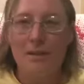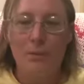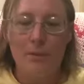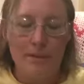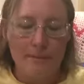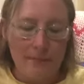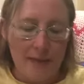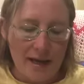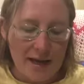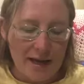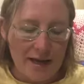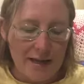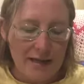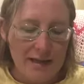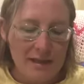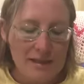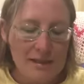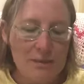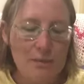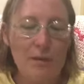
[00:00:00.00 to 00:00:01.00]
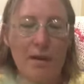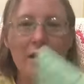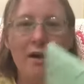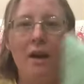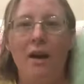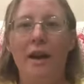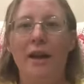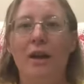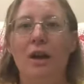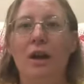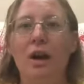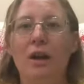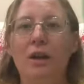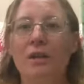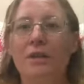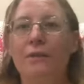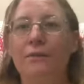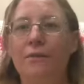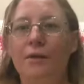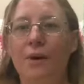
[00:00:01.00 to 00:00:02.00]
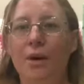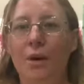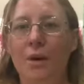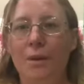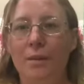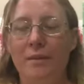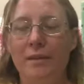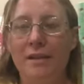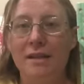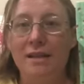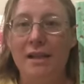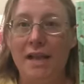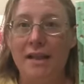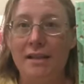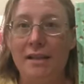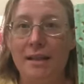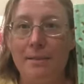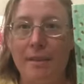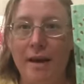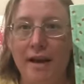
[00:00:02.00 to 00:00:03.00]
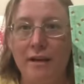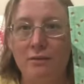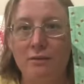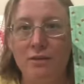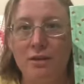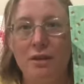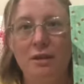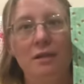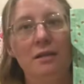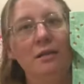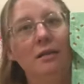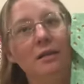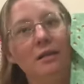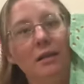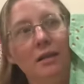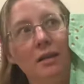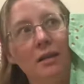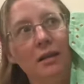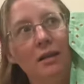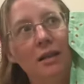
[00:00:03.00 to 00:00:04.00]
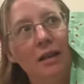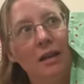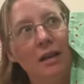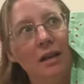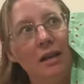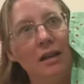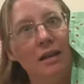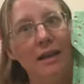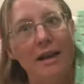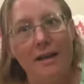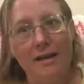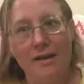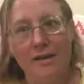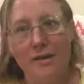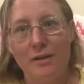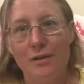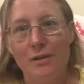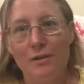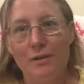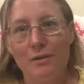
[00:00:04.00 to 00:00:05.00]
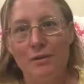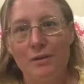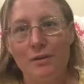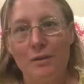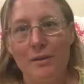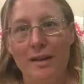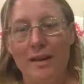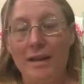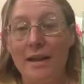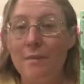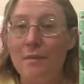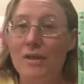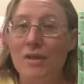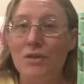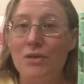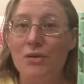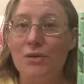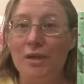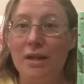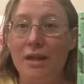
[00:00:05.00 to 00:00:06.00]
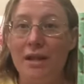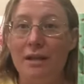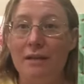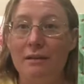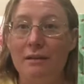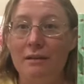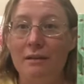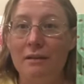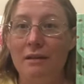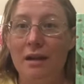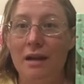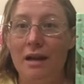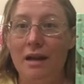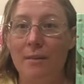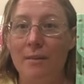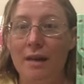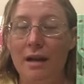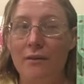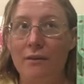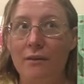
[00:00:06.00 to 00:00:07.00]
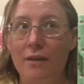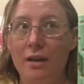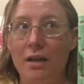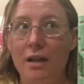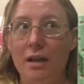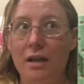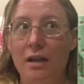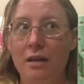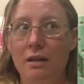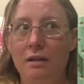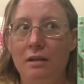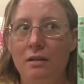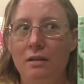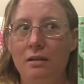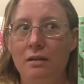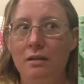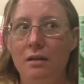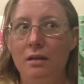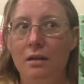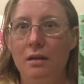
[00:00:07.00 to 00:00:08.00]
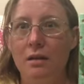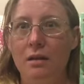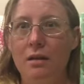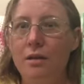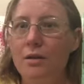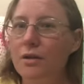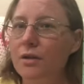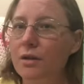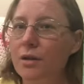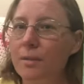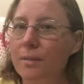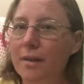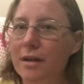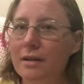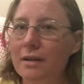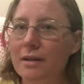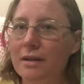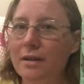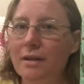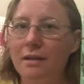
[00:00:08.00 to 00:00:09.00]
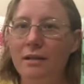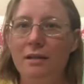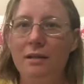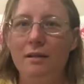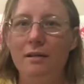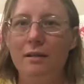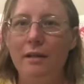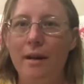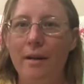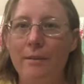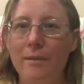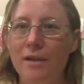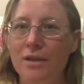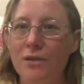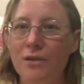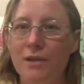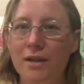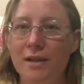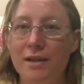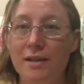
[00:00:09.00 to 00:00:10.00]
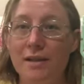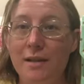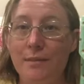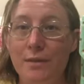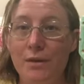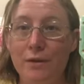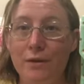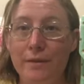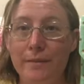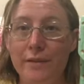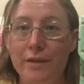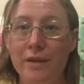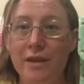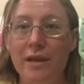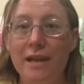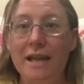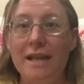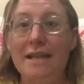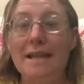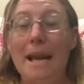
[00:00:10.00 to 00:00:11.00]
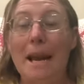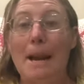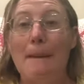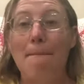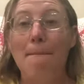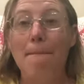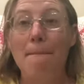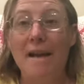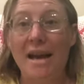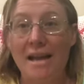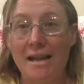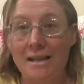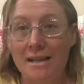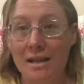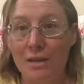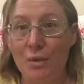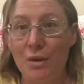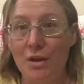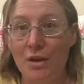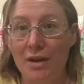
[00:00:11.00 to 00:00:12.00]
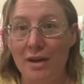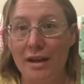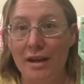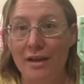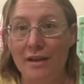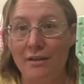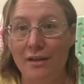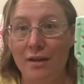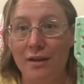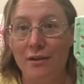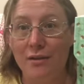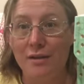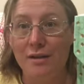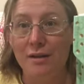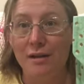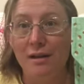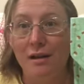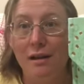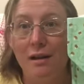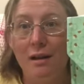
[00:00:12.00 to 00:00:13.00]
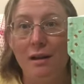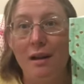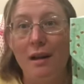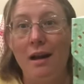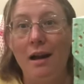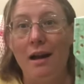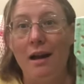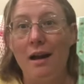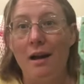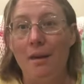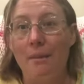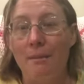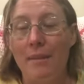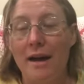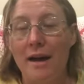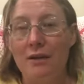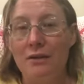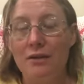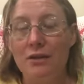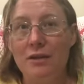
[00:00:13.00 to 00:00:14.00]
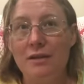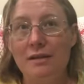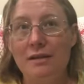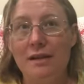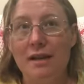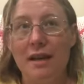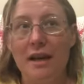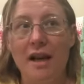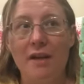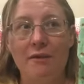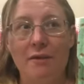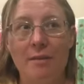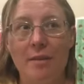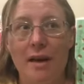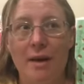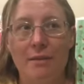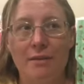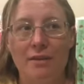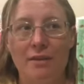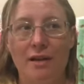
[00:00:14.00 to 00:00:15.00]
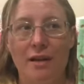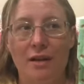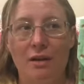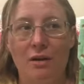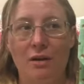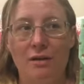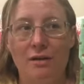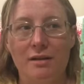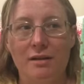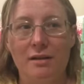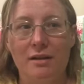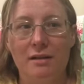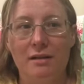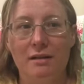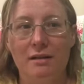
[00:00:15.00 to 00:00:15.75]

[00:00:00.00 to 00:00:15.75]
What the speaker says: whip bag. This one I got from Sassy Pouch. They're still doing their mystery every 2 months, mystery subscription. It's amazing what you get in those pouches. I can't remember how much they cost.